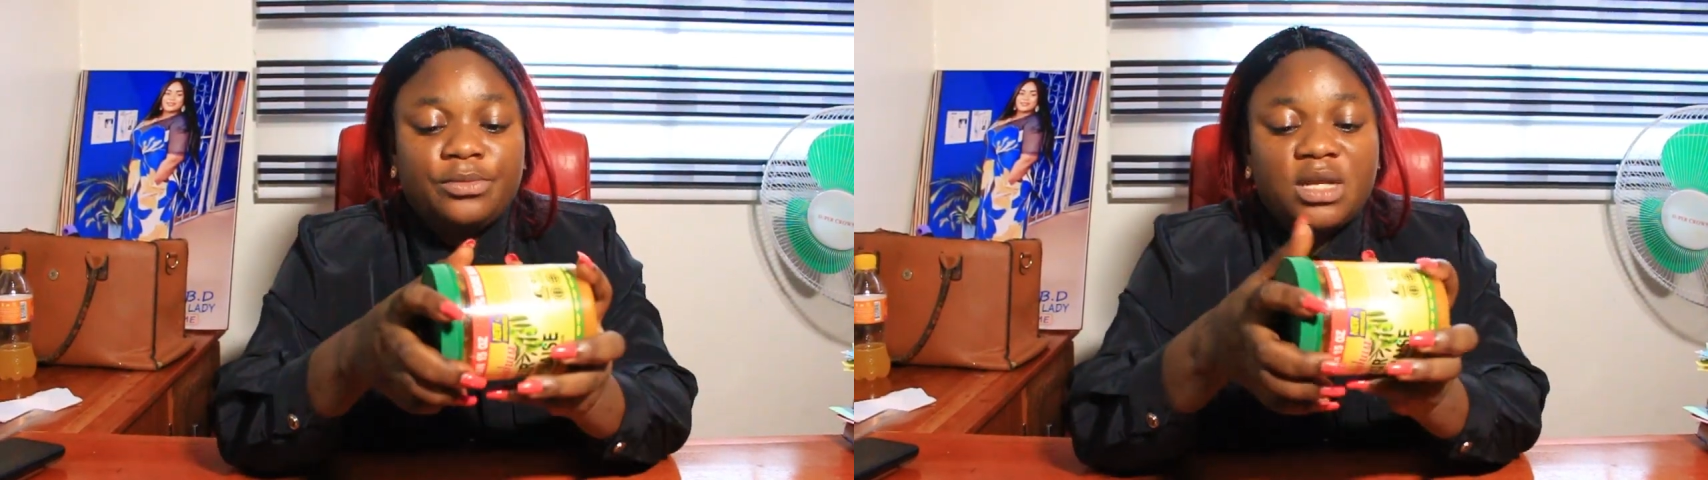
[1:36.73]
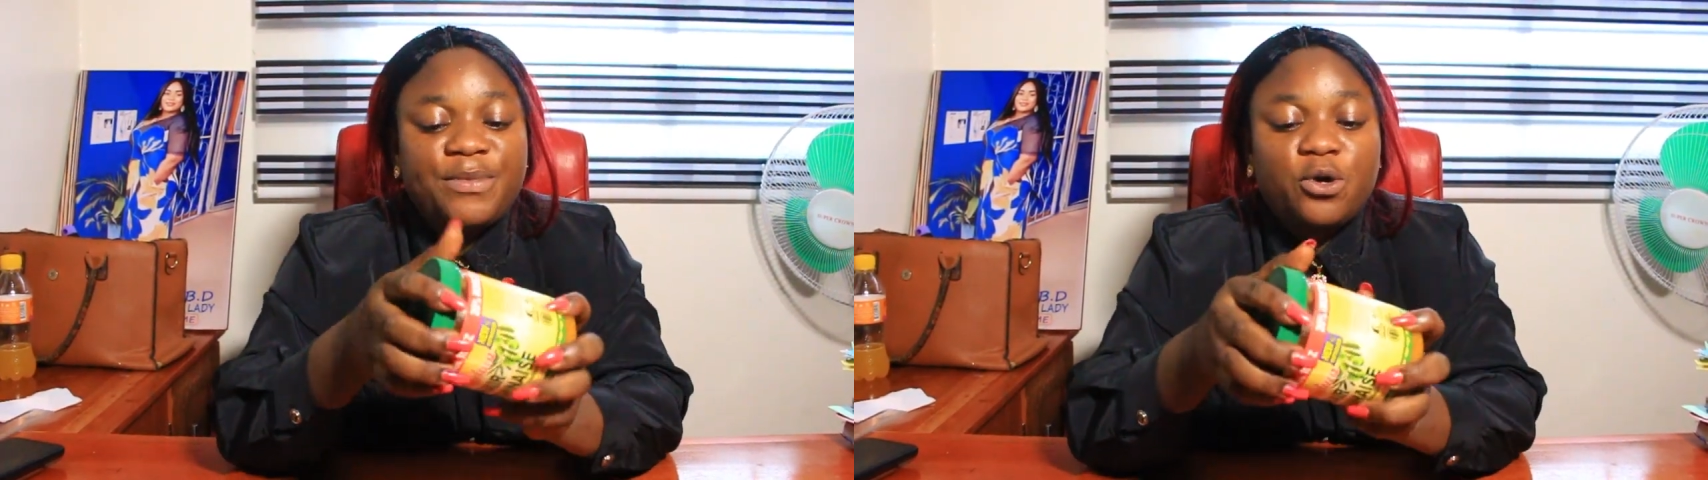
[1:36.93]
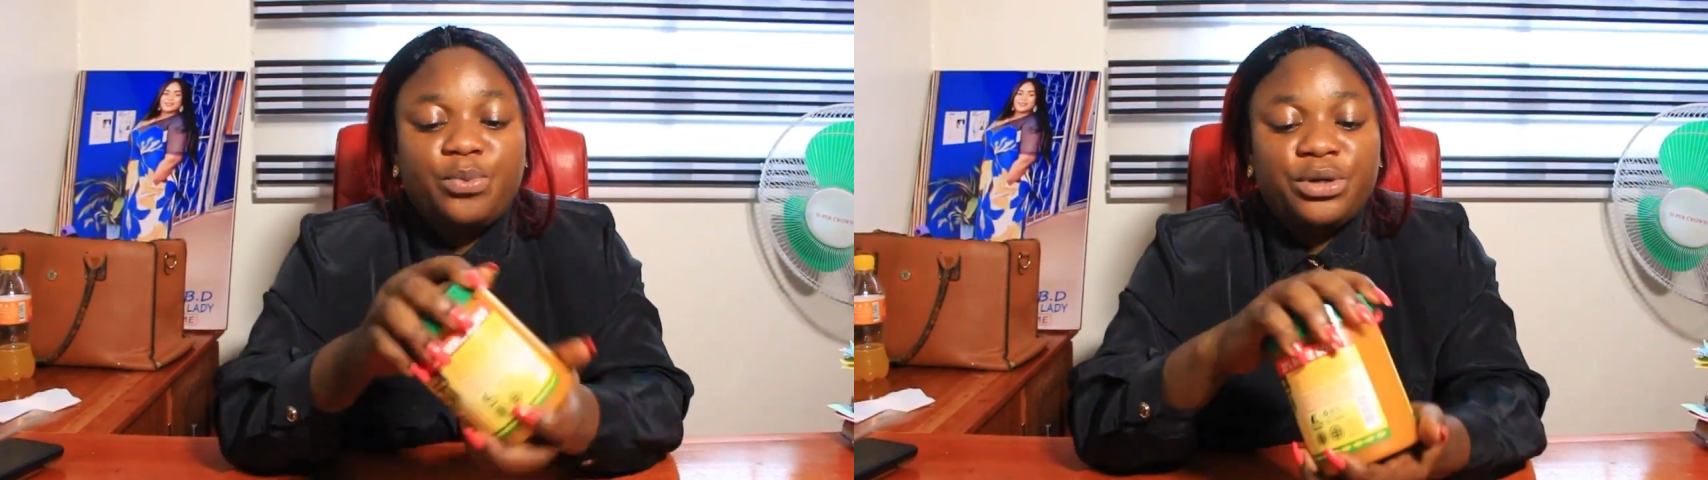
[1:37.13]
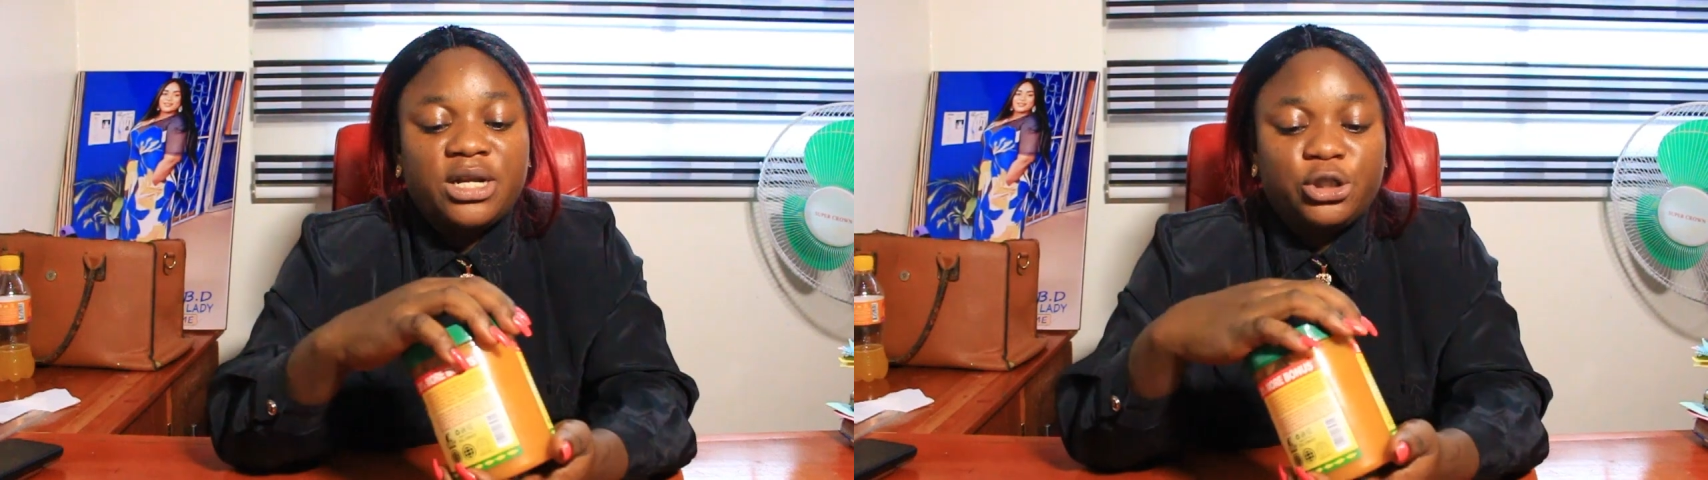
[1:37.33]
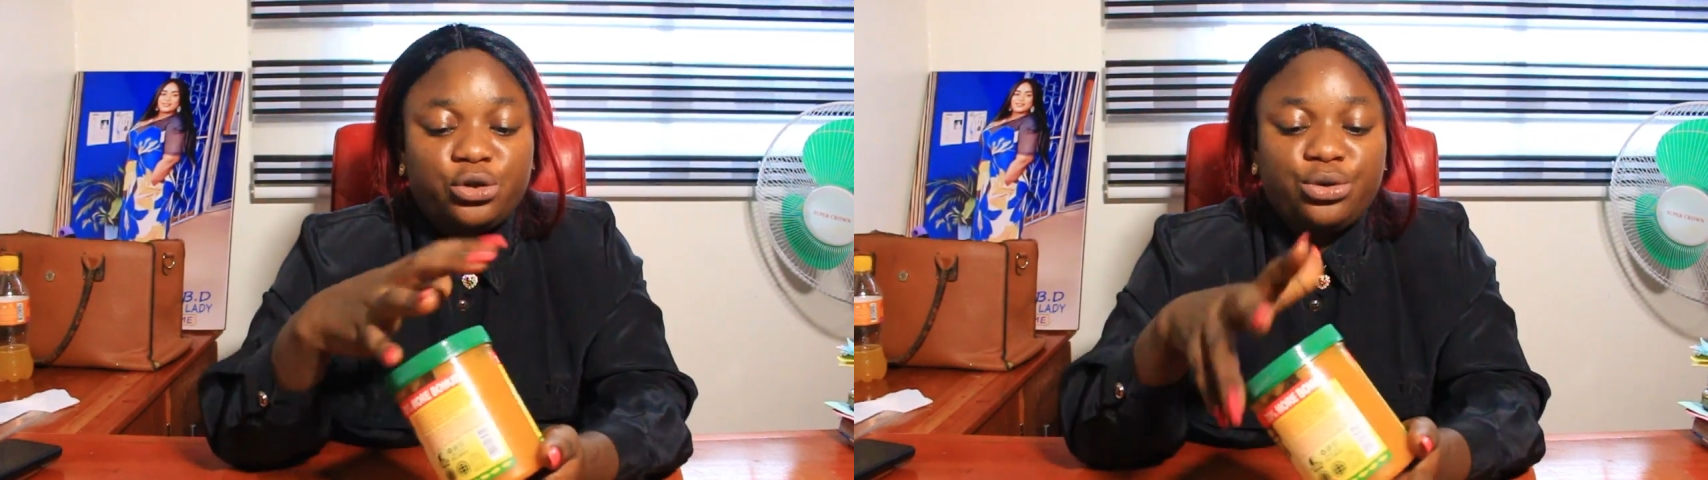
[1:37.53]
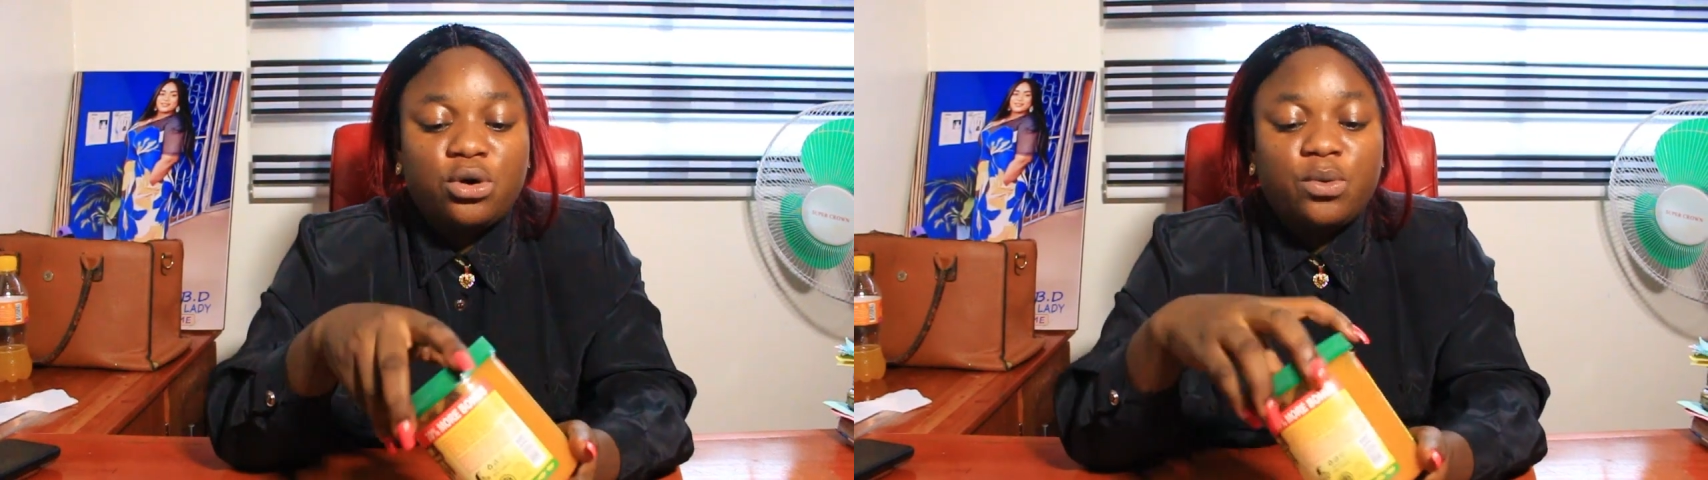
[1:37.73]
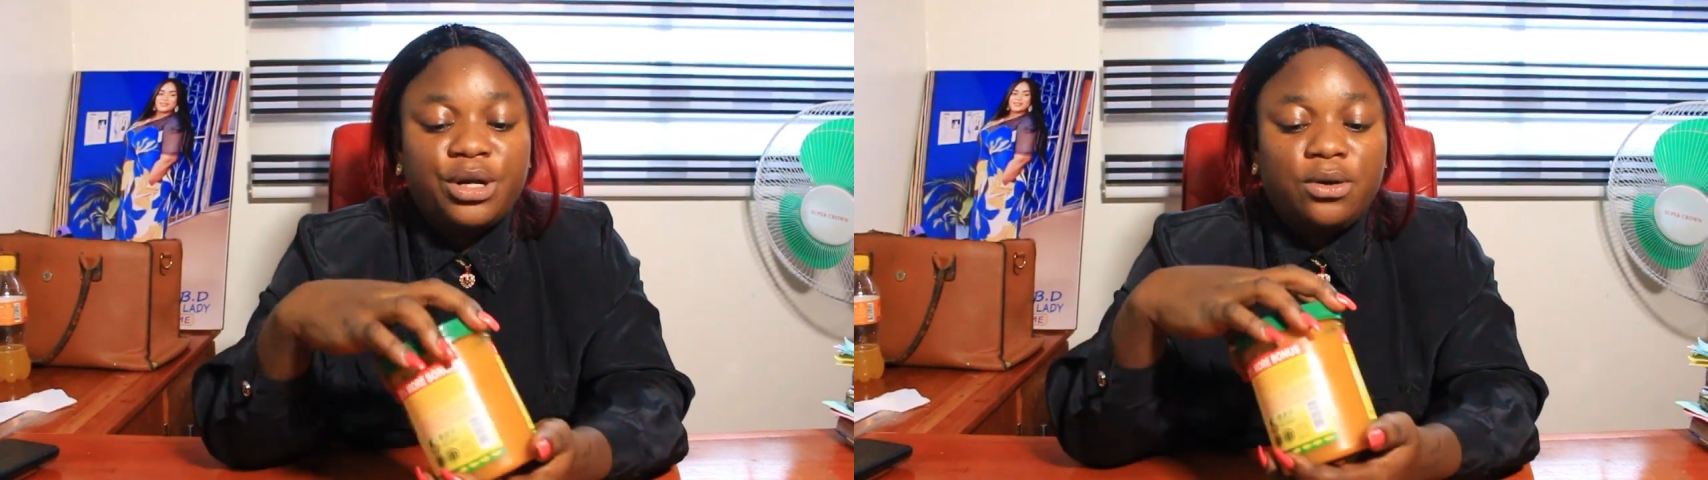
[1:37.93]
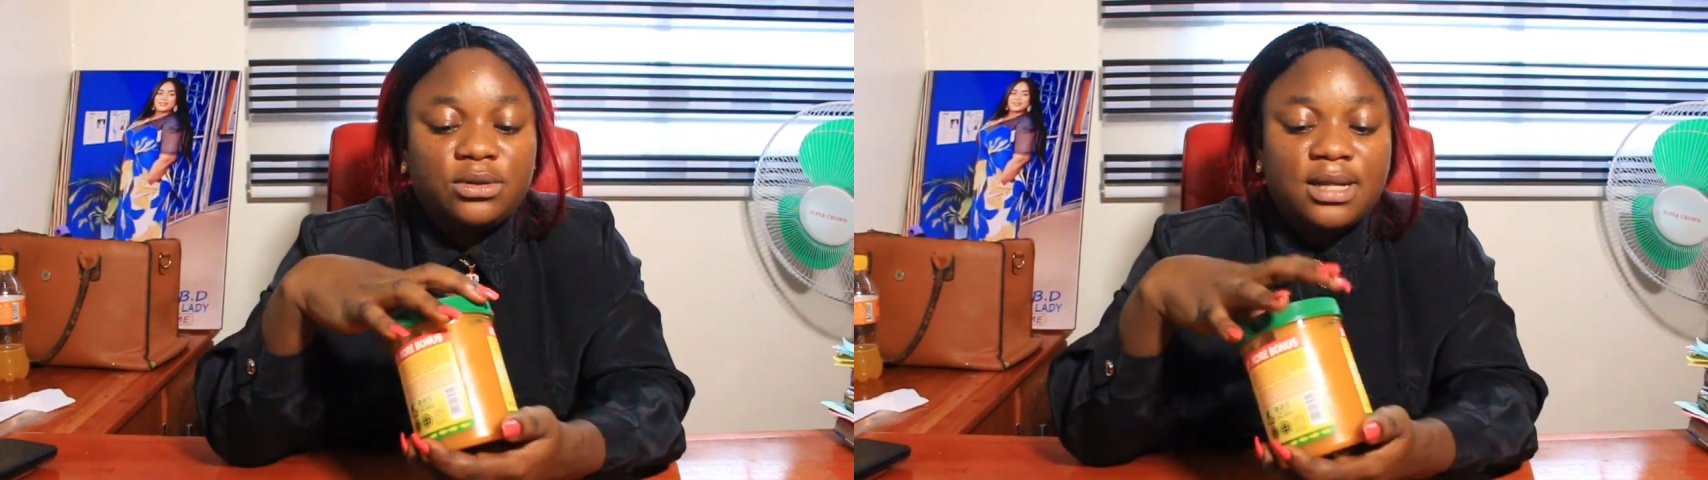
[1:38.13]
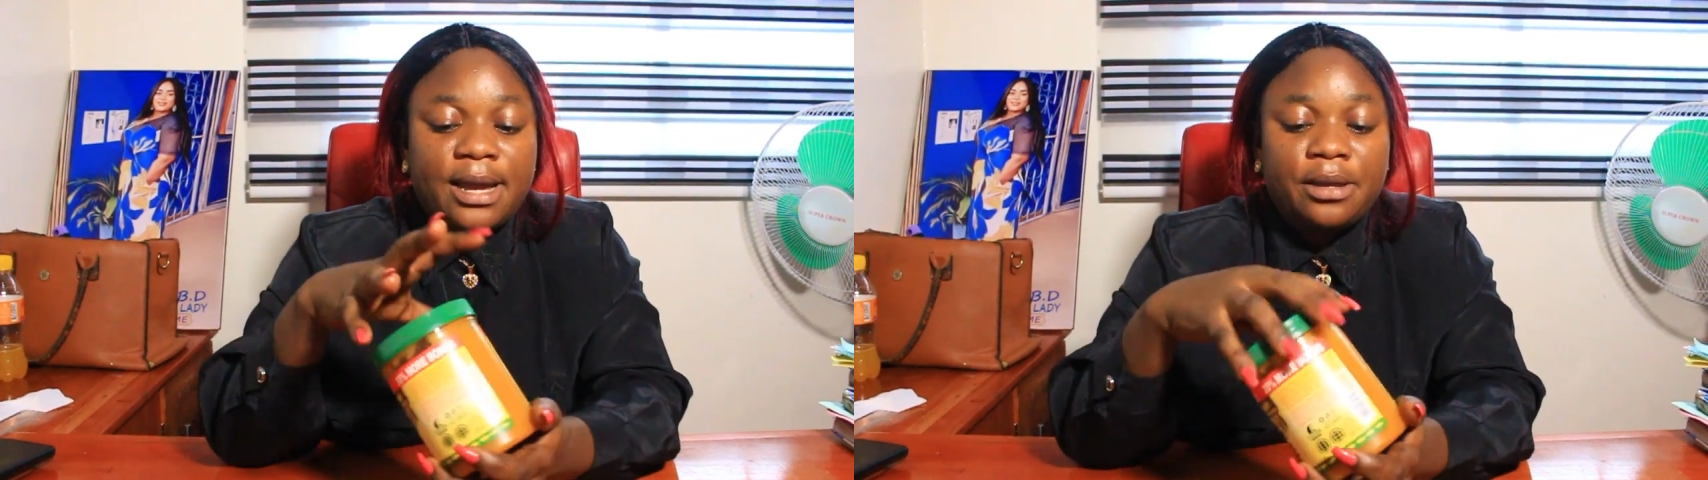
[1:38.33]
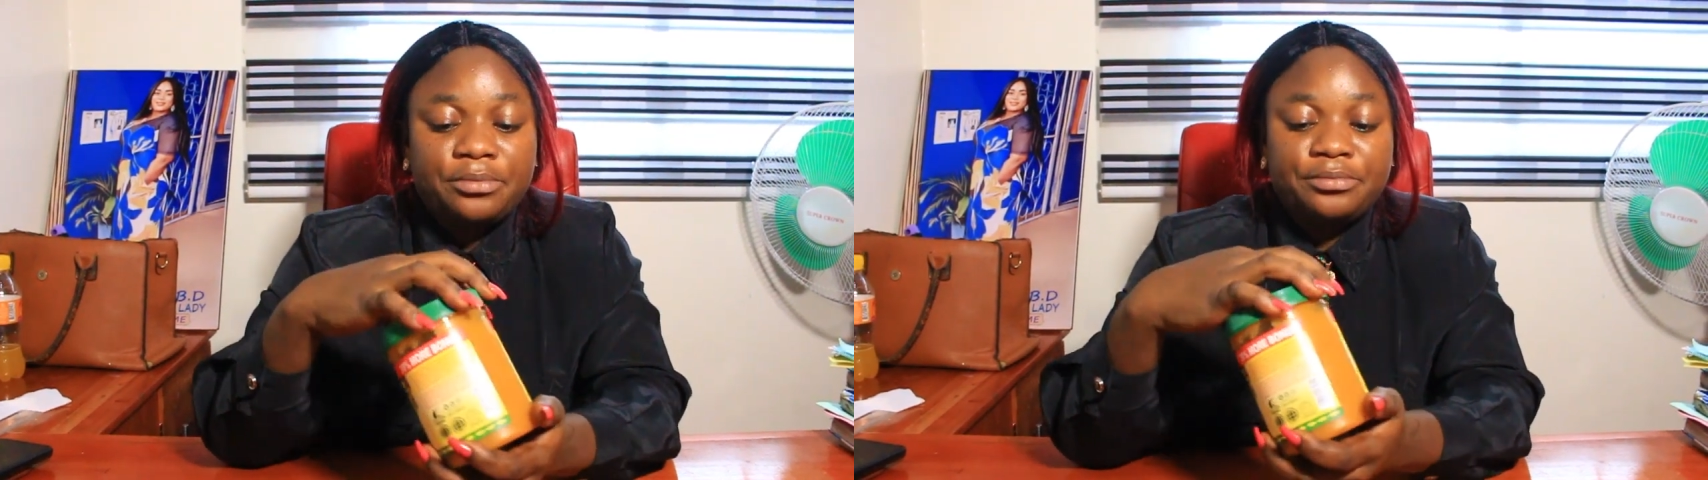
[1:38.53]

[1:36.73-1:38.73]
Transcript: Let me open it and show you all what it looks like.